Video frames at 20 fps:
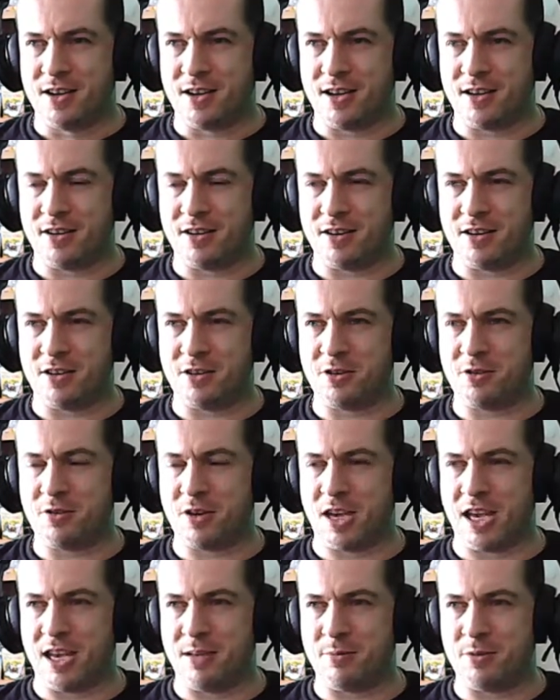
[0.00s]
In the other
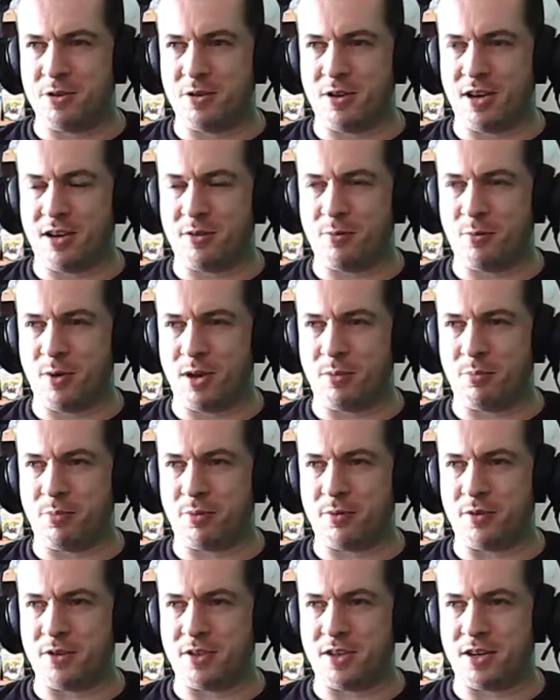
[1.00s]
games, you get a whip.
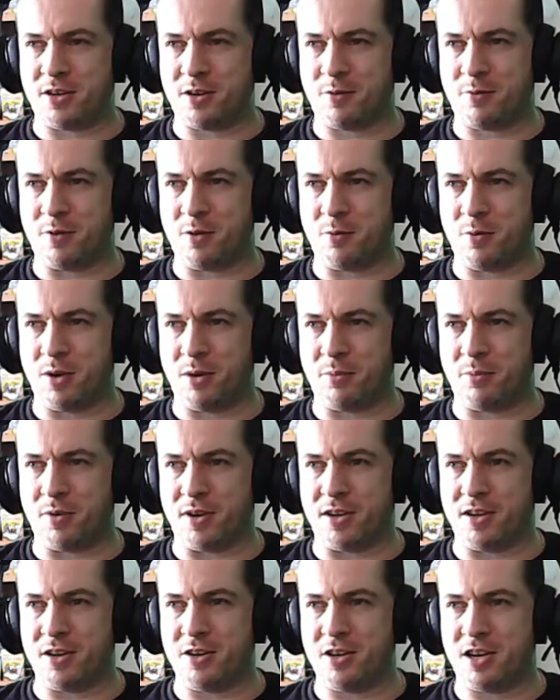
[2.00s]
You start off with a whip,
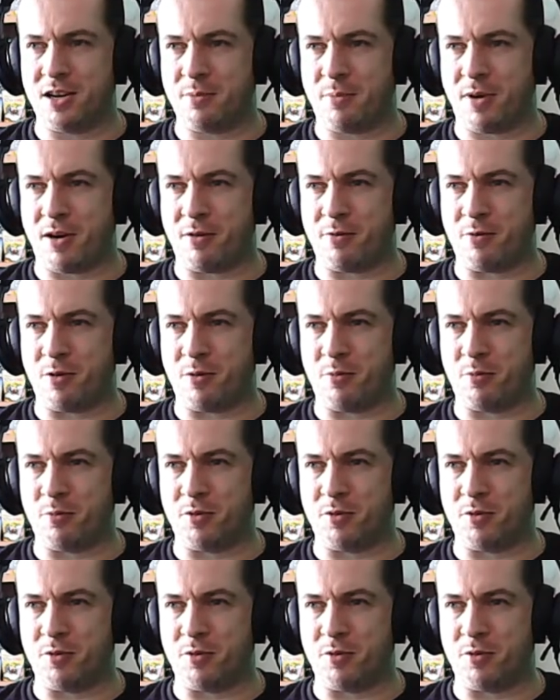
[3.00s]
and then you get a power up,